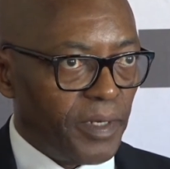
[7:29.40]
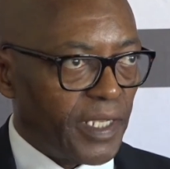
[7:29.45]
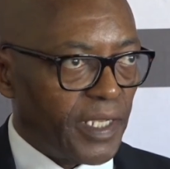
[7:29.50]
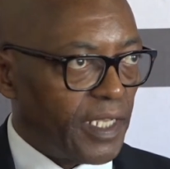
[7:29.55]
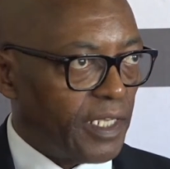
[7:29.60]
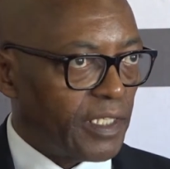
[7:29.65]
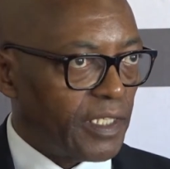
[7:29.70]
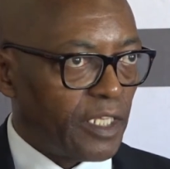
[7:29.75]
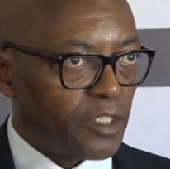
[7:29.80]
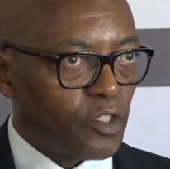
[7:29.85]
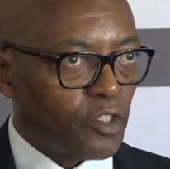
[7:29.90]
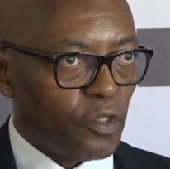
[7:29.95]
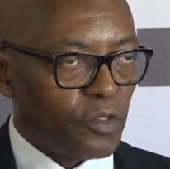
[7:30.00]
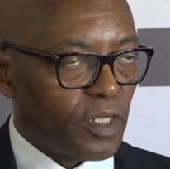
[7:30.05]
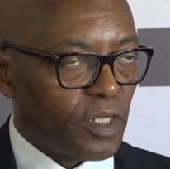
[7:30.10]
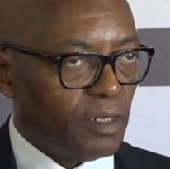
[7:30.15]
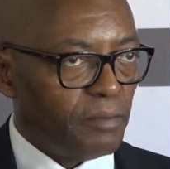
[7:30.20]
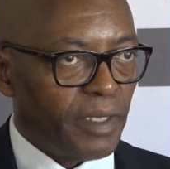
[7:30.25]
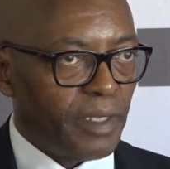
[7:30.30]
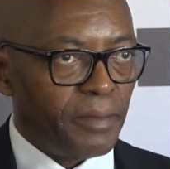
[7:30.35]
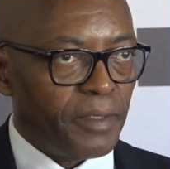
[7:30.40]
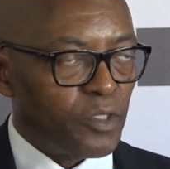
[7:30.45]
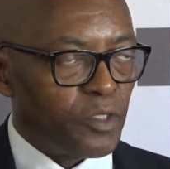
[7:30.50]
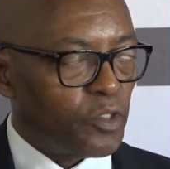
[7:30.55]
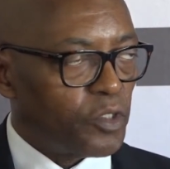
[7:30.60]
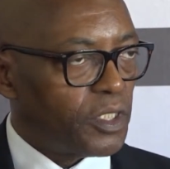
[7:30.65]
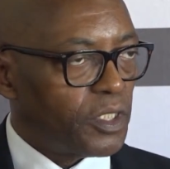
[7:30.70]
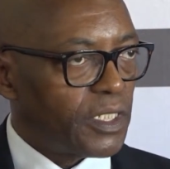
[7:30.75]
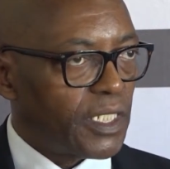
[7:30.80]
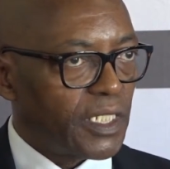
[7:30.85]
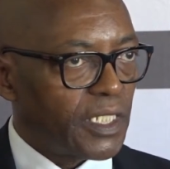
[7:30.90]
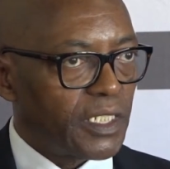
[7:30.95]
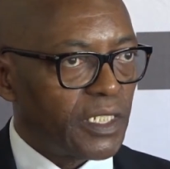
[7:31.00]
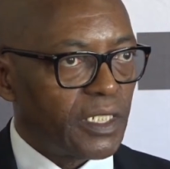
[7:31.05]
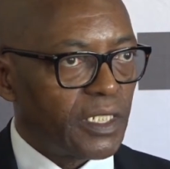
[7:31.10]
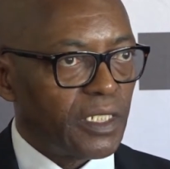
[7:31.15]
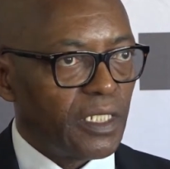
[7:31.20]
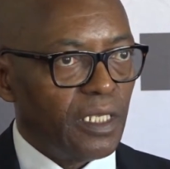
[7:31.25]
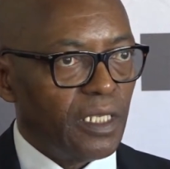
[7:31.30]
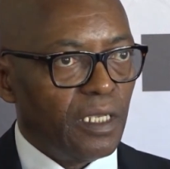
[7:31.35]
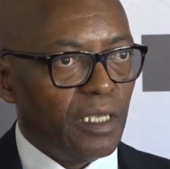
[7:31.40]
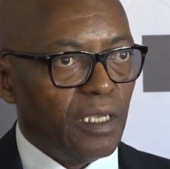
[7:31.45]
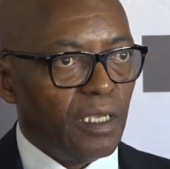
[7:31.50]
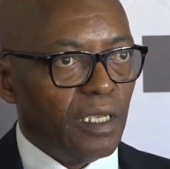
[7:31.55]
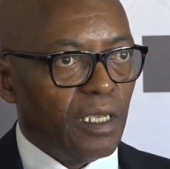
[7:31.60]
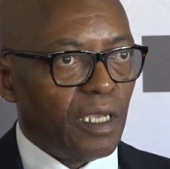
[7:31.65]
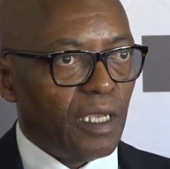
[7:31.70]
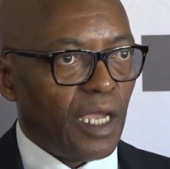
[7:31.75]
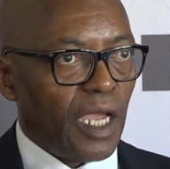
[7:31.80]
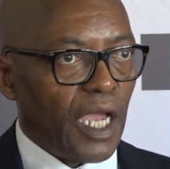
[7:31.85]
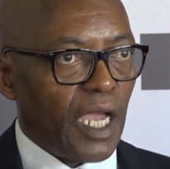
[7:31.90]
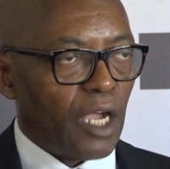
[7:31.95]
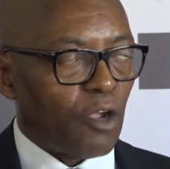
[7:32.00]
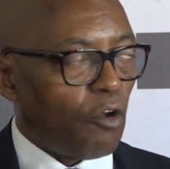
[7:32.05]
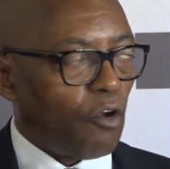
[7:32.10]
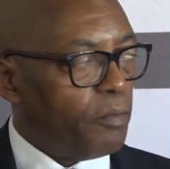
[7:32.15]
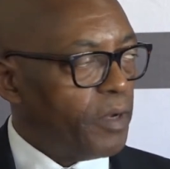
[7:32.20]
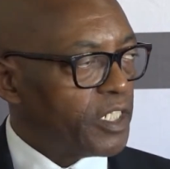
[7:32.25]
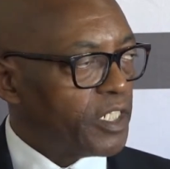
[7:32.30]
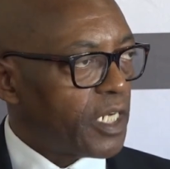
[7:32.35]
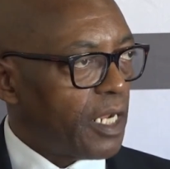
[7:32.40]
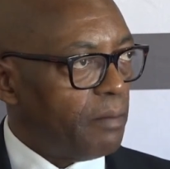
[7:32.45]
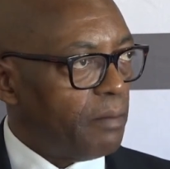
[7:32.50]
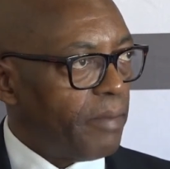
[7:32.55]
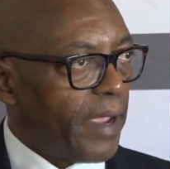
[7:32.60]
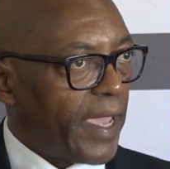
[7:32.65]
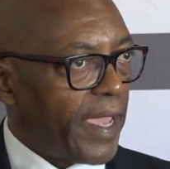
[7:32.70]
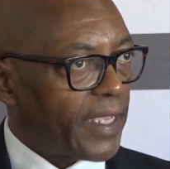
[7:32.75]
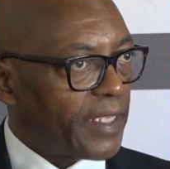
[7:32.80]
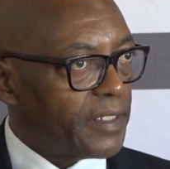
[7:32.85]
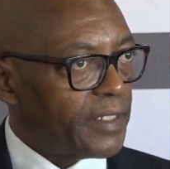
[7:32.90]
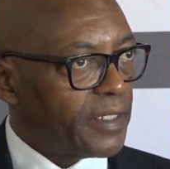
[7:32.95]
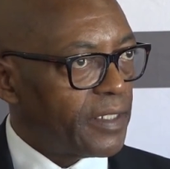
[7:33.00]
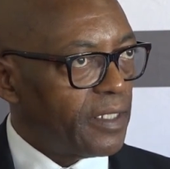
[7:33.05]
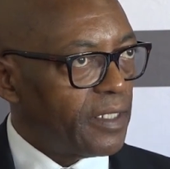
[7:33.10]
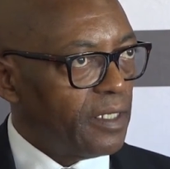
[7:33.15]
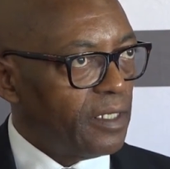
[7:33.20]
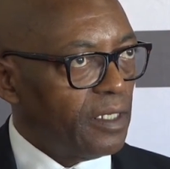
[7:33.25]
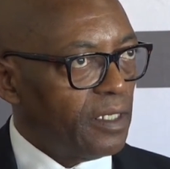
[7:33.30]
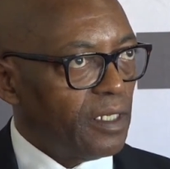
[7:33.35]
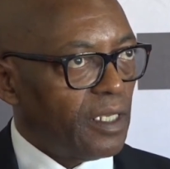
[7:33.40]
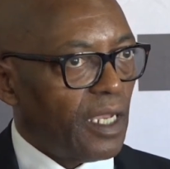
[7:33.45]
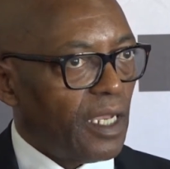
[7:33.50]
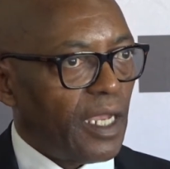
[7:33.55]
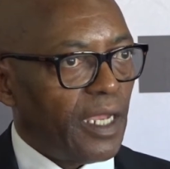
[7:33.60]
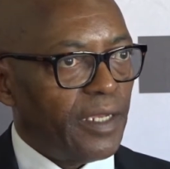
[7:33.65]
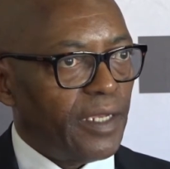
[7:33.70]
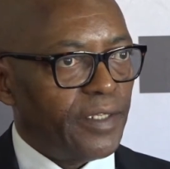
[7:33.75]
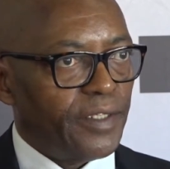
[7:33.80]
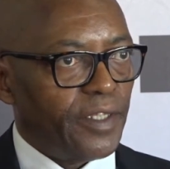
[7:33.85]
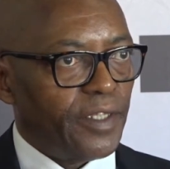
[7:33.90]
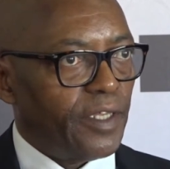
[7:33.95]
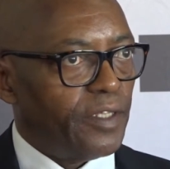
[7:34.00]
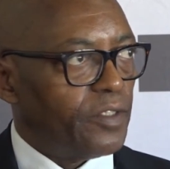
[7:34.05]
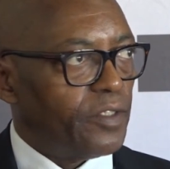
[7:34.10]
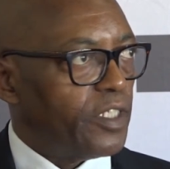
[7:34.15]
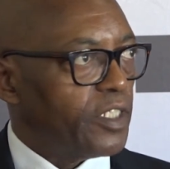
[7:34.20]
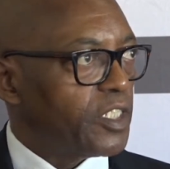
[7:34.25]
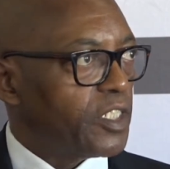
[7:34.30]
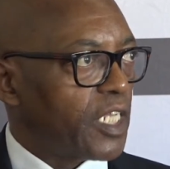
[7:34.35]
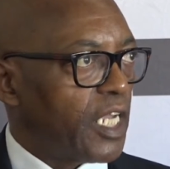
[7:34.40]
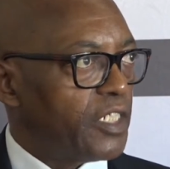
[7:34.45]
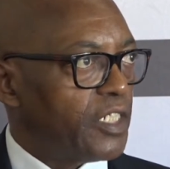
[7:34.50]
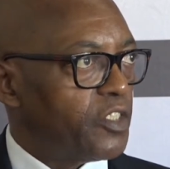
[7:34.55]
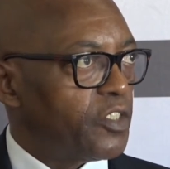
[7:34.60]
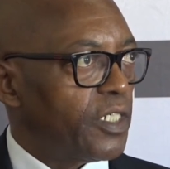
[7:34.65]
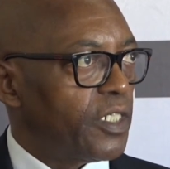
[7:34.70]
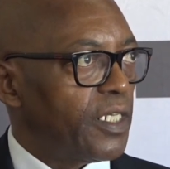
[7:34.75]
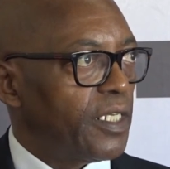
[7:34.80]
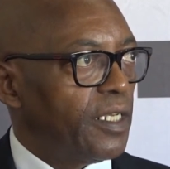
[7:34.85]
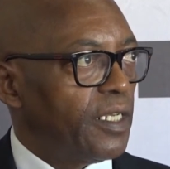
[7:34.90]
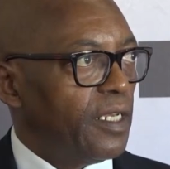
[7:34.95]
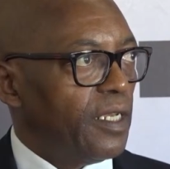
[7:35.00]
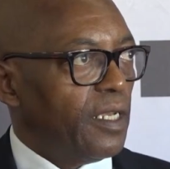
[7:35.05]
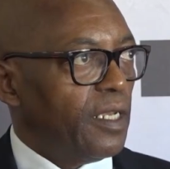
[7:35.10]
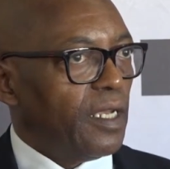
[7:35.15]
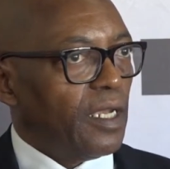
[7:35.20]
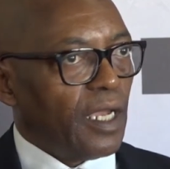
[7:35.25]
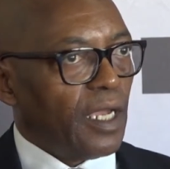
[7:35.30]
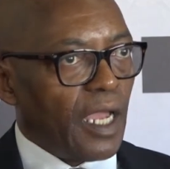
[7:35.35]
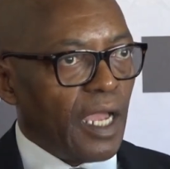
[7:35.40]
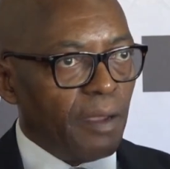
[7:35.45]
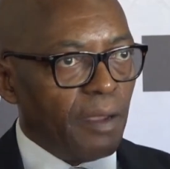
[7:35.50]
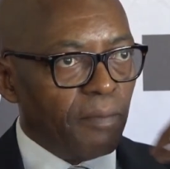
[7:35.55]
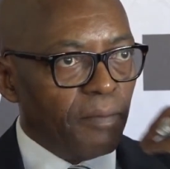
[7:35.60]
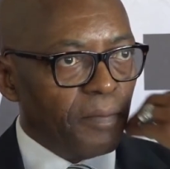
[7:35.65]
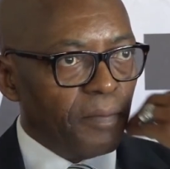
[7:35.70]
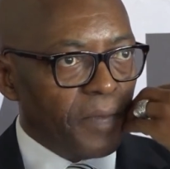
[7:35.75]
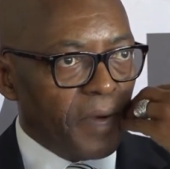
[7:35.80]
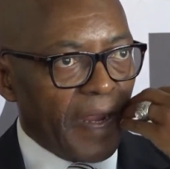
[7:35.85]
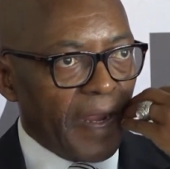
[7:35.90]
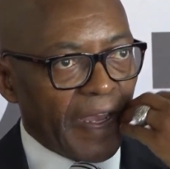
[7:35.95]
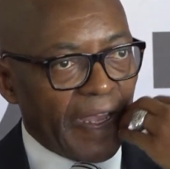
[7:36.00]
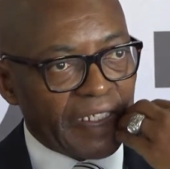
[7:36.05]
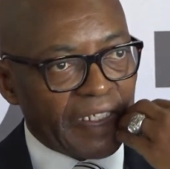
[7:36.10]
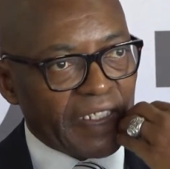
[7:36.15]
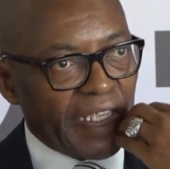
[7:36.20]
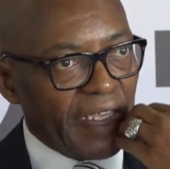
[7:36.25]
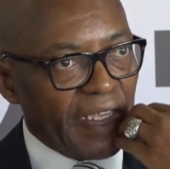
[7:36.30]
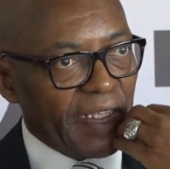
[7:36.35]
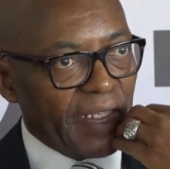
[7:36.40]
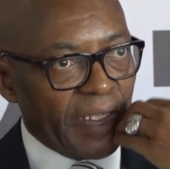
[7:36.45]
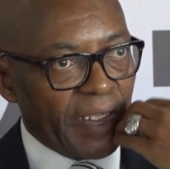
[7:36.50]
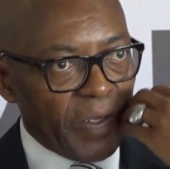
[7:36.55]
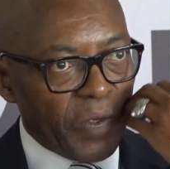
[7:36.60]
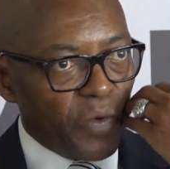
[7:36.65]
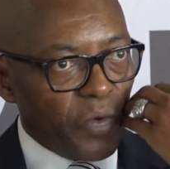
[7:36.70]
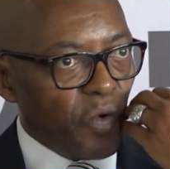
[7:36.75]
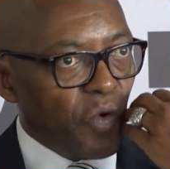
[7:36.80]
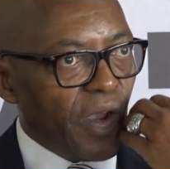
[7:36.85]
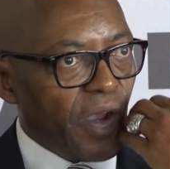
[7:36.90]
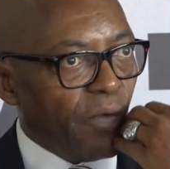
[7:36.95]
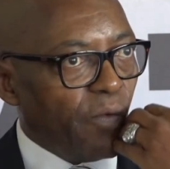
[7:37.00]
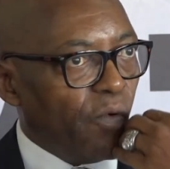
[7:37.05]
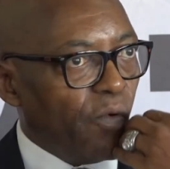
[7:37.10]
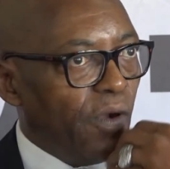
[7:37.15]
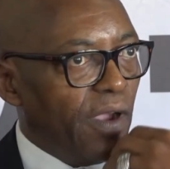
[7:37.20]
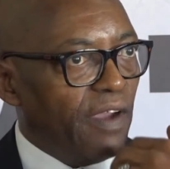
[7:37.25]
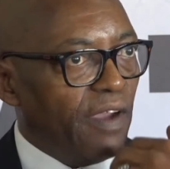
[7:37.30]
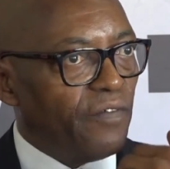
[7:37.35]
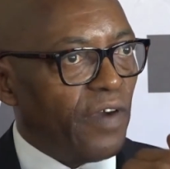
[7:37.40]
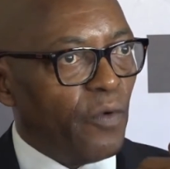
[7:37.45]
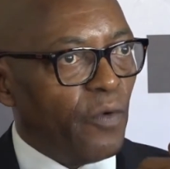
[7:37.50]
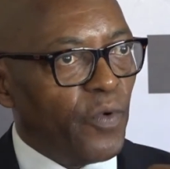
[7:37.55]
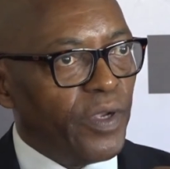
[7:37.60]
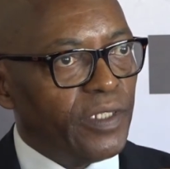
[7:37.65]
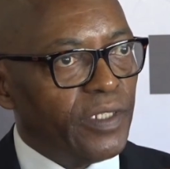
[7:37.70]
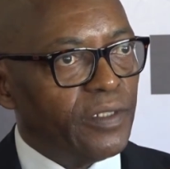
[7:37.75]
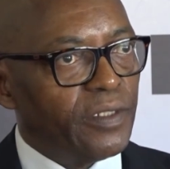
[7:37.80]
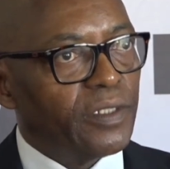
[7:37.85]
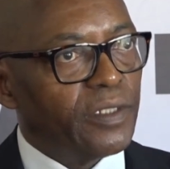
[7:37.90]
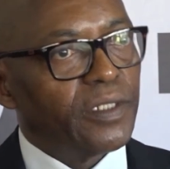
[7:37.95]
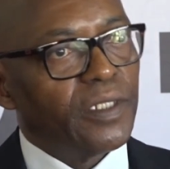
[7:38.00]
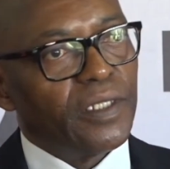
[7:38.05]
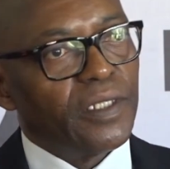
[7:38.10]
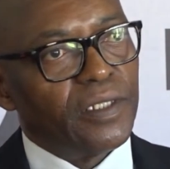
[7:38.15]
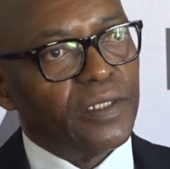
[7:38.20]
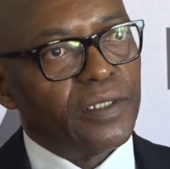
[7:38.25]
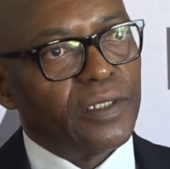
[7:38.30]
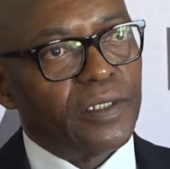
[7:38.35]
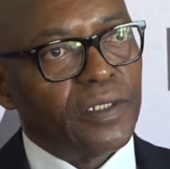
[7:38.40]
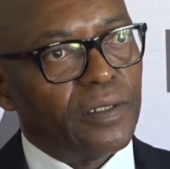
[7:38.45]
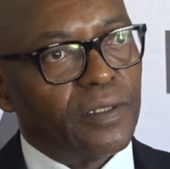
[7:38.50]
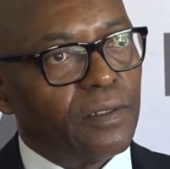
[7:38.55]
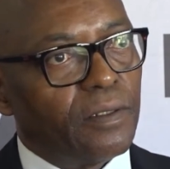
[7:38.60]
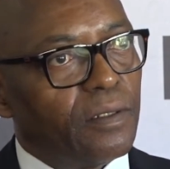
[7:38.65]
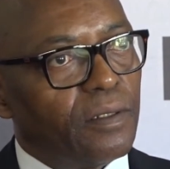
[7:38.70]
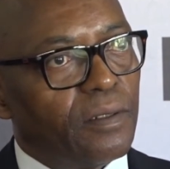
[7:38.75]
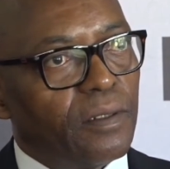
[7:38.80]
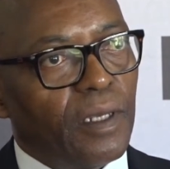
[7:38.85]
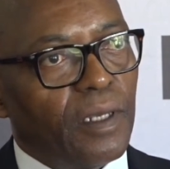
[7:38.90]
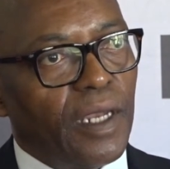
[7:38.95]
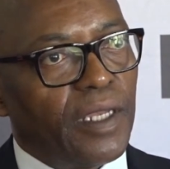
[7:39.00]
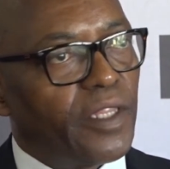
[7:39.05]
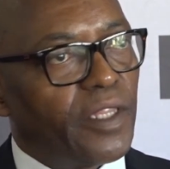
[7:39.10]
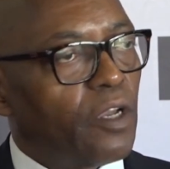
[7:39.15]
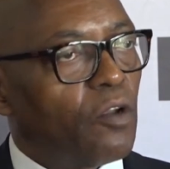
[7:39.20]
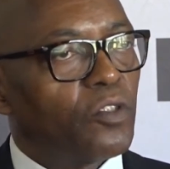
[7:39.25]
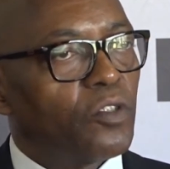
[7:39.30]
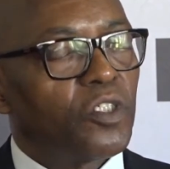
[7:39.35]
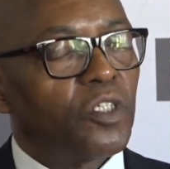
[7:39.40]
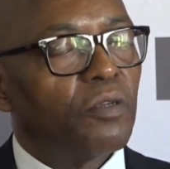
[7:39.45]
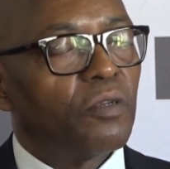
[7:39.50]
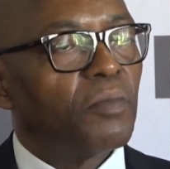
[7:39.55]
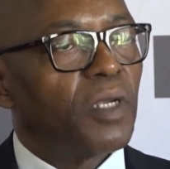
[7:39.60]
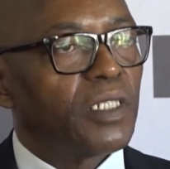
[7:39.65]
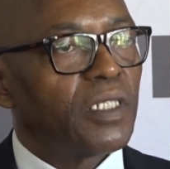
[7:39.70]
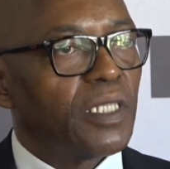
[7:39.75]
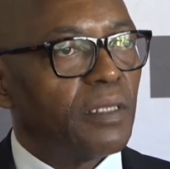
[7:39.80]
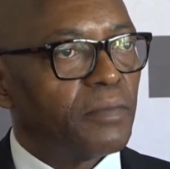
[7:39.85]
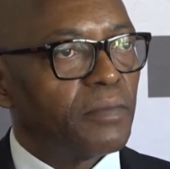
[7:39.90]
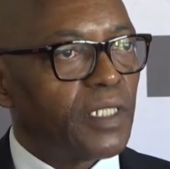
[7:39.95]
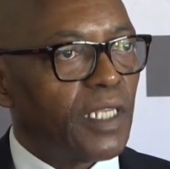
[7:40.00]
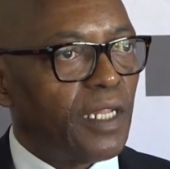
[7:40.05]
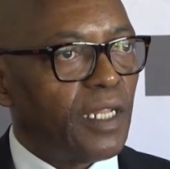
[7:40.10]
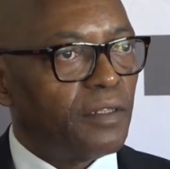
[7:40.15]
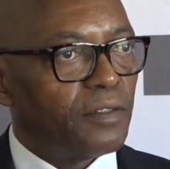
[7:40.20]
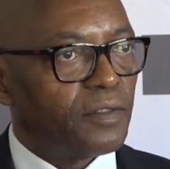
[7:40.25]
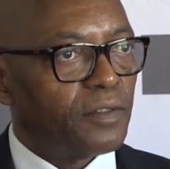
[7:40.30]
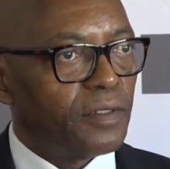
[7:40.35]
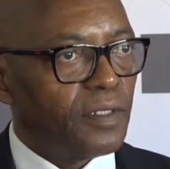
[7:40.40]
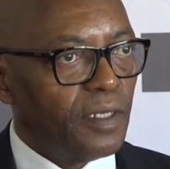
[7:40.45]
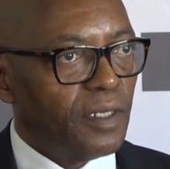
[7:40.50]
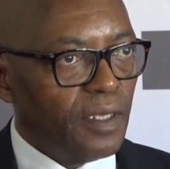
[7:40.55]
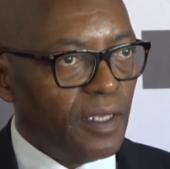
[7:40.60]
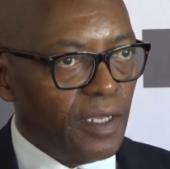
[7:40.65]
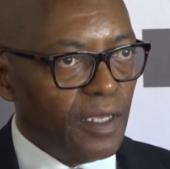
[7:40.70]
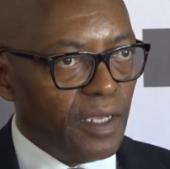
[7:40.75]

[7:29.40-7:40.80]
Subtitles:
Bringing the total maybe to 6 commercial banks in this country. Like I said, whoever wins are the consumers themselves,